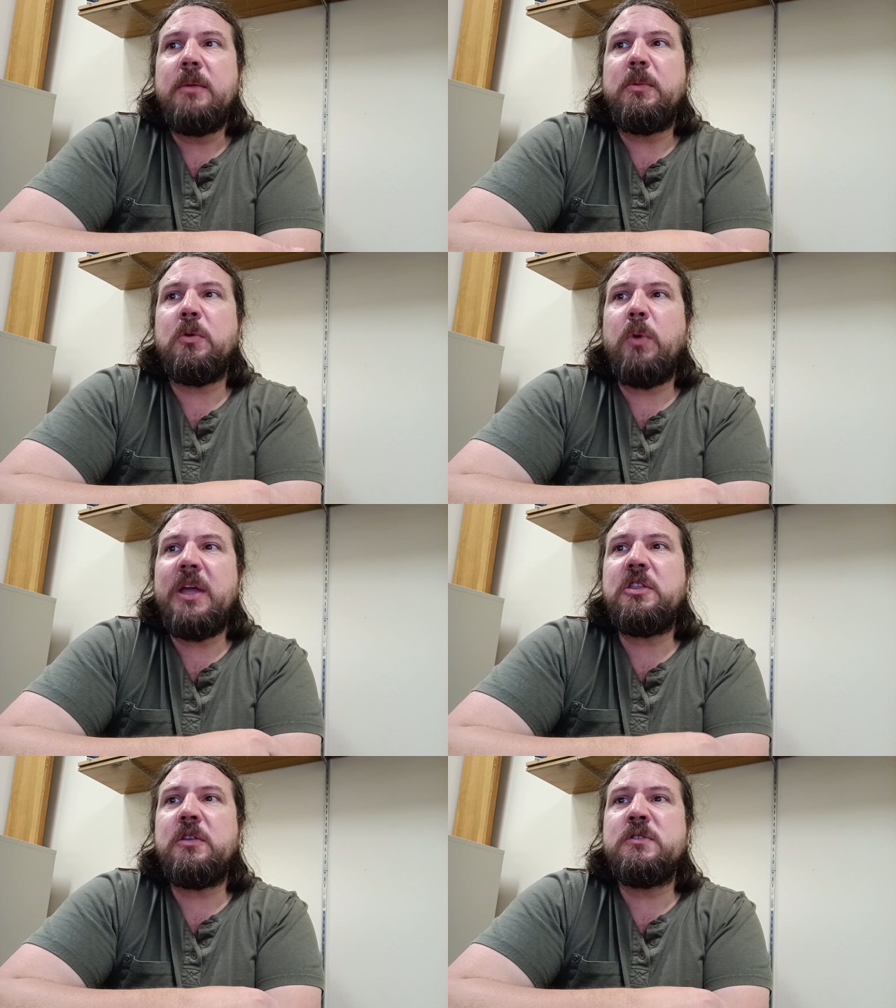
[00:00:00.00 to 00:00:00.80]
But the
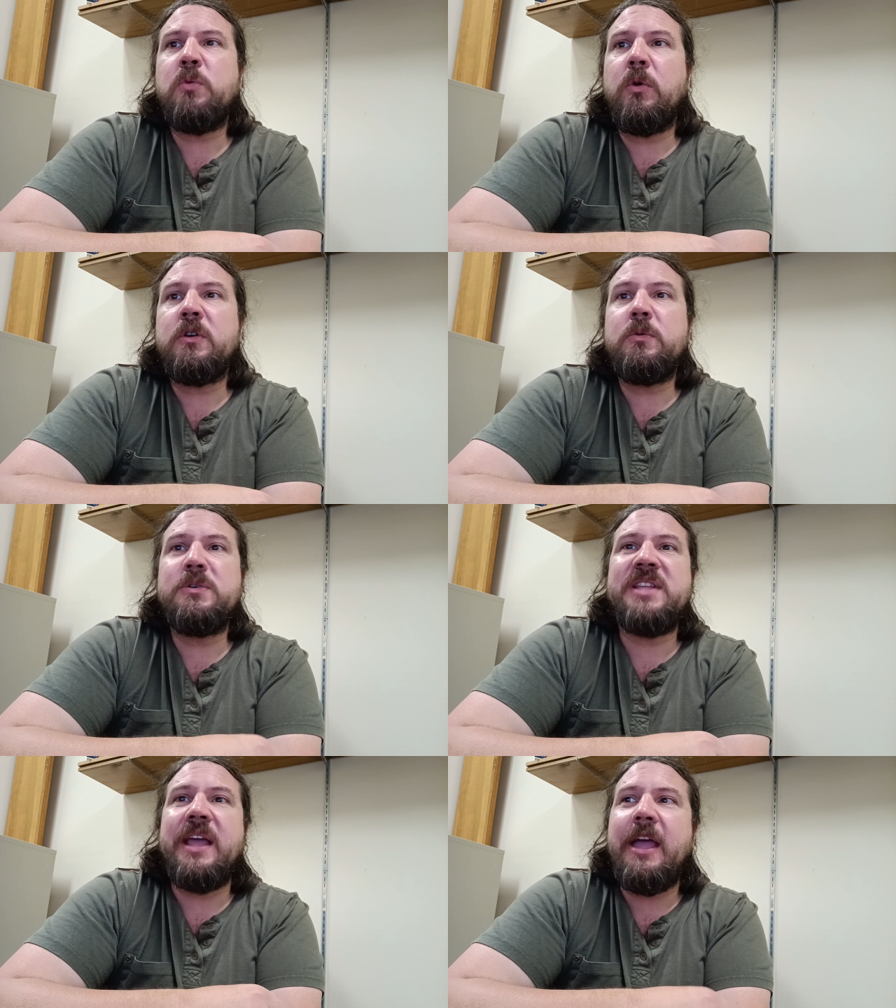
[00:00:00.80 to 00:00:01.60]
way that those worked
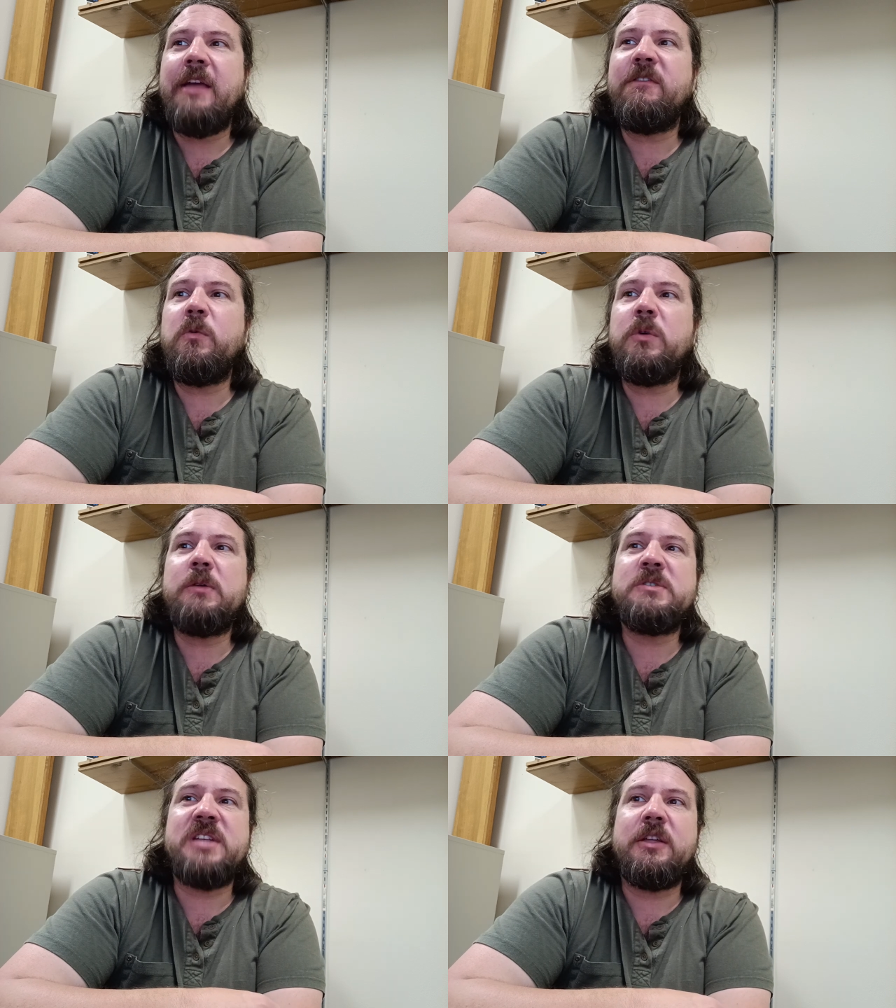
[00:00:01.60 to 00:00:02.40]
was that everyone
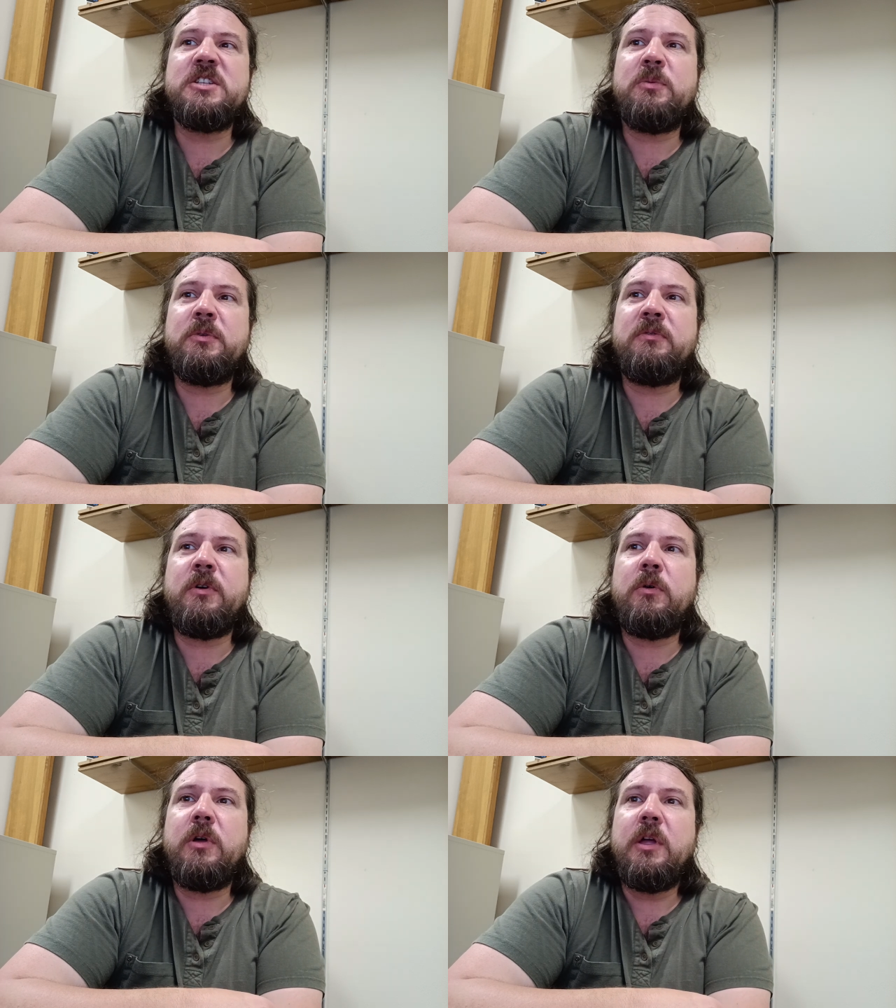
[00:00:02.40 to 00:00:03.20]
that was eligible to
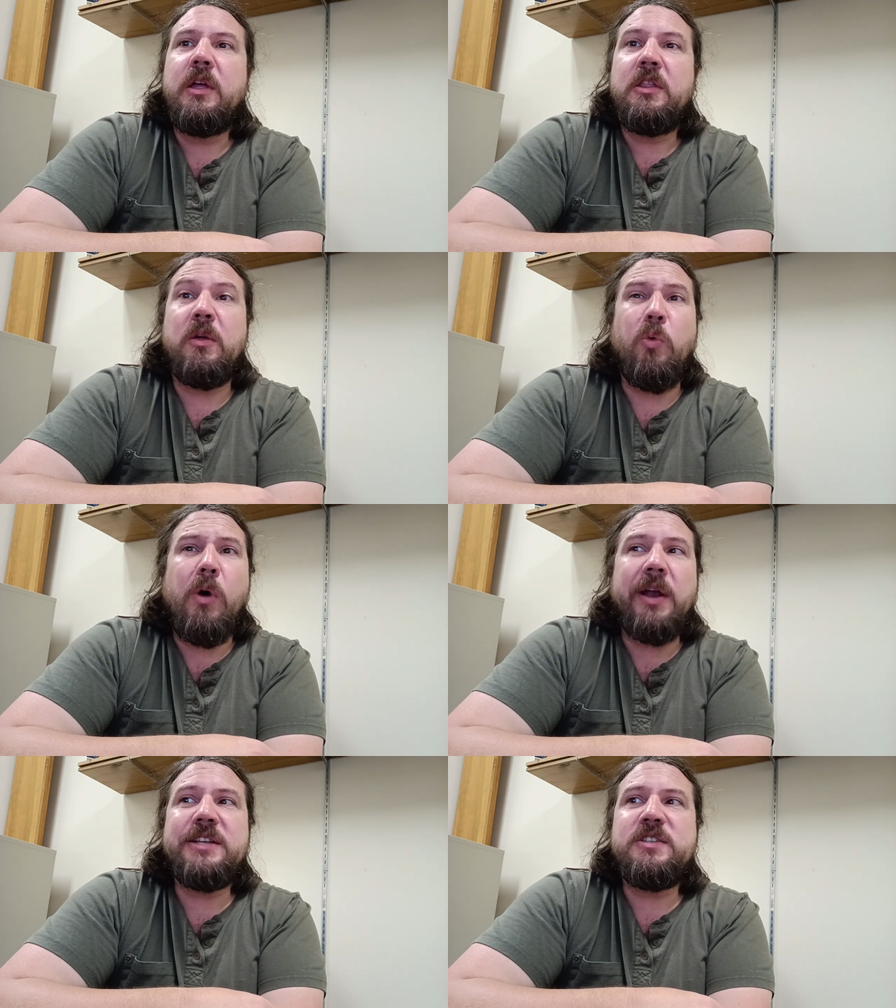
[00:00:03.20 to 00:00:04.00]
vote, that
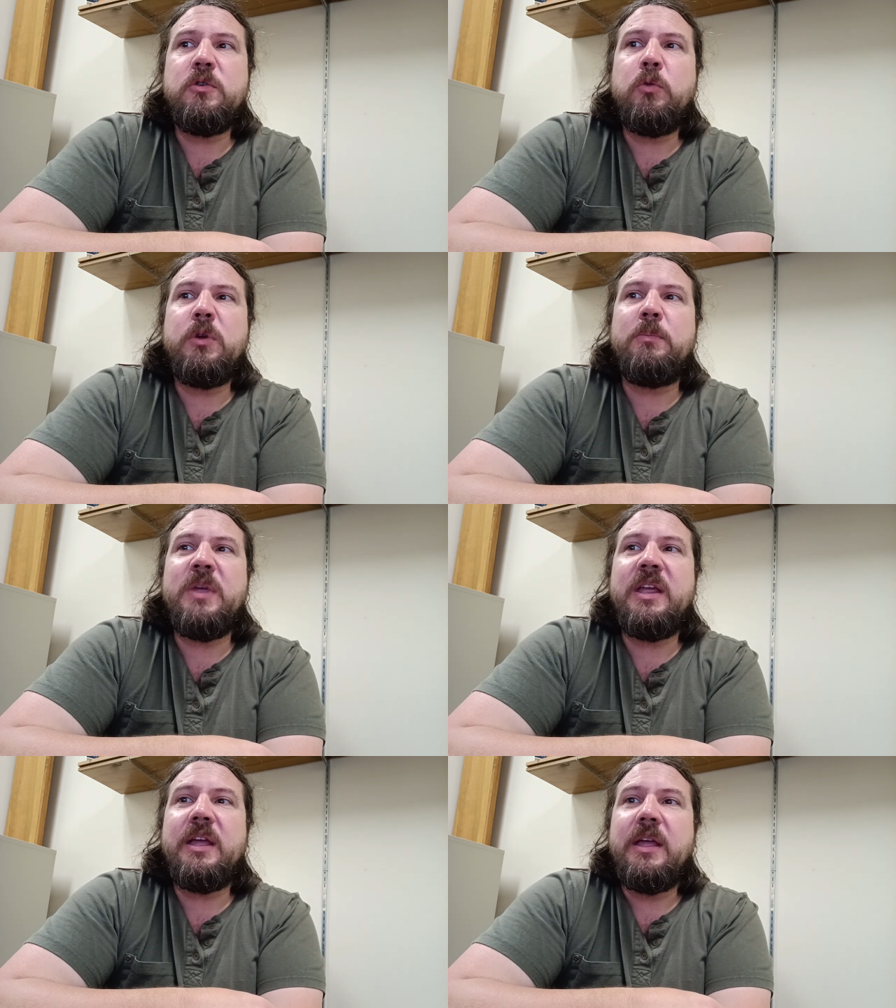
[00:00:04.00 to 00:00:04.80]
wanted to, would
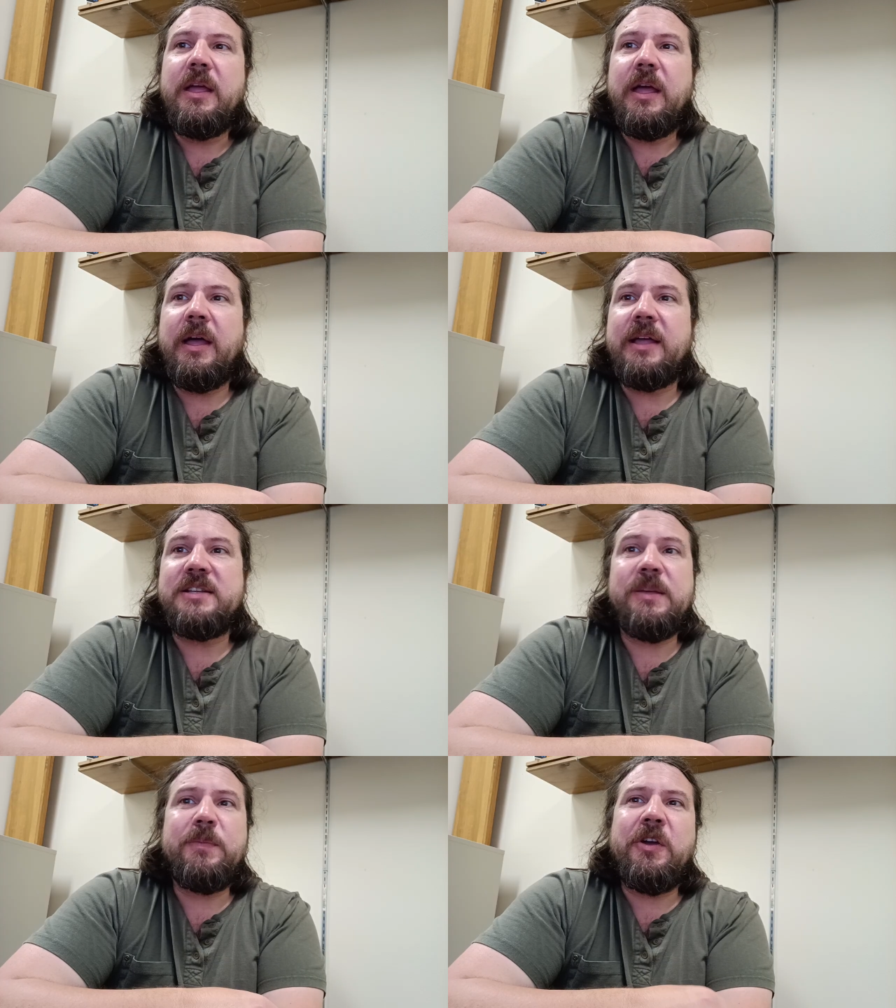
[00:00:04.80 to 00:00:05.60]
meet
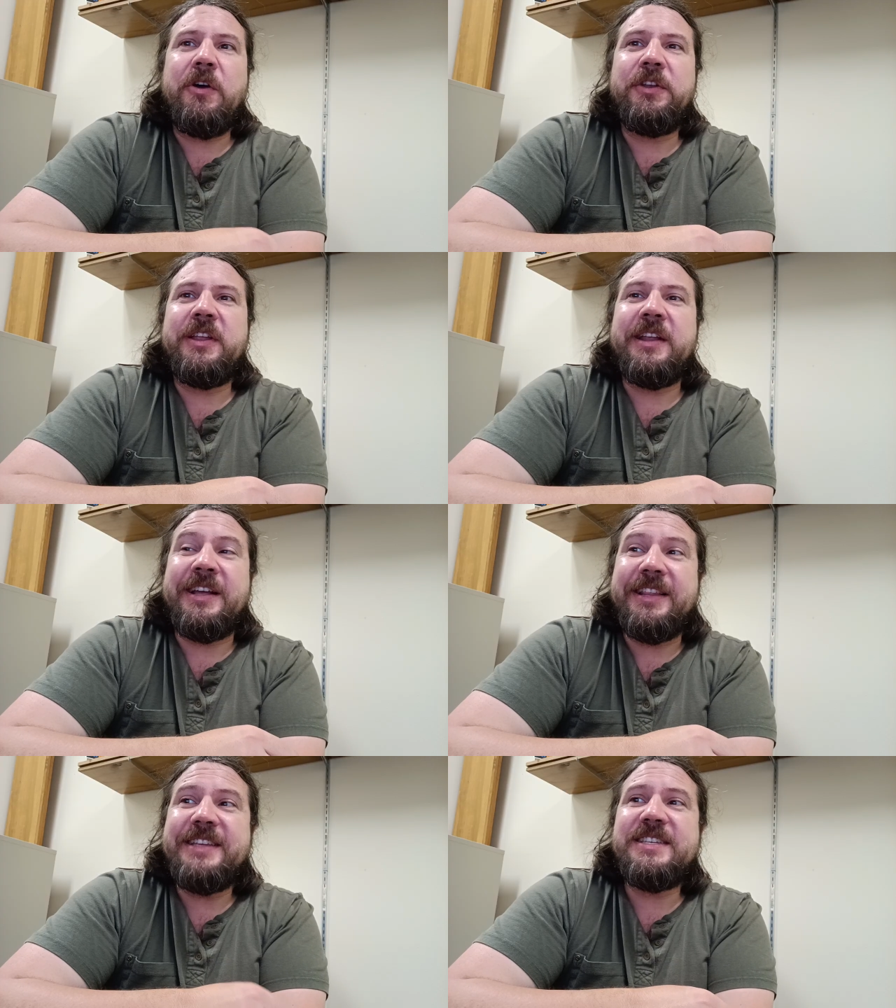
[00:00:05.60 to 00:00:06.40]
in something called an
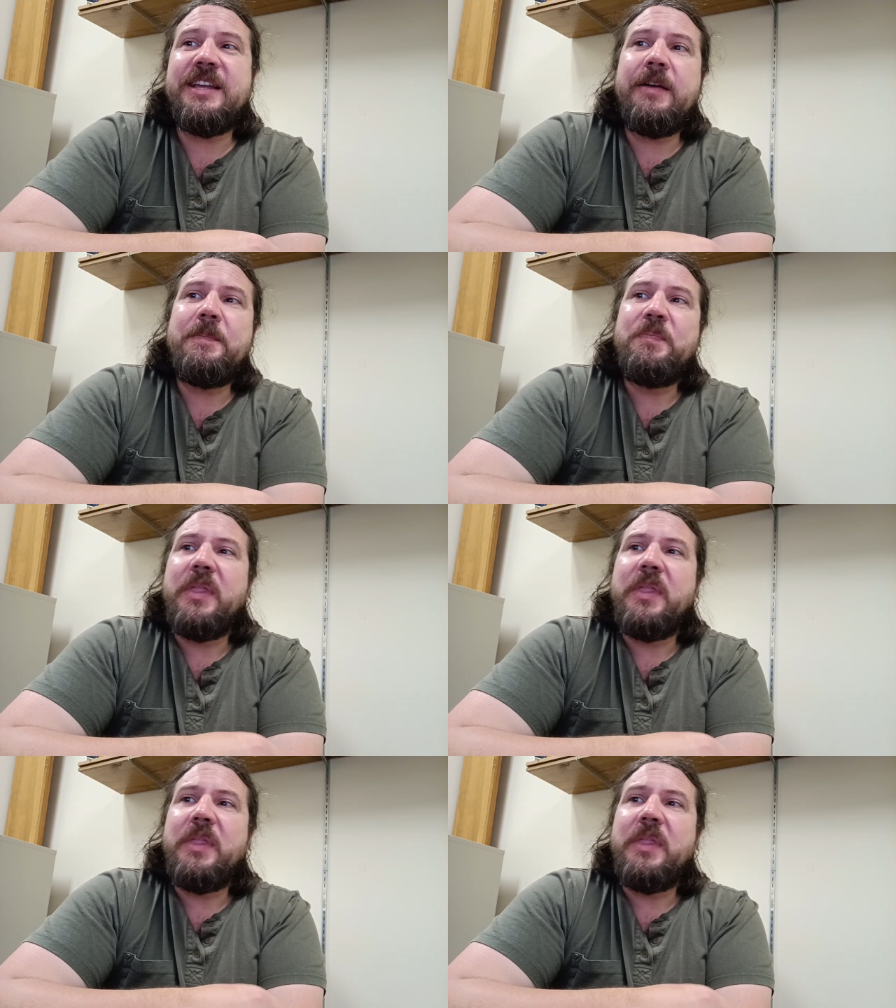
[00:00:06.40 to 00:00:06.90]
ecclesia.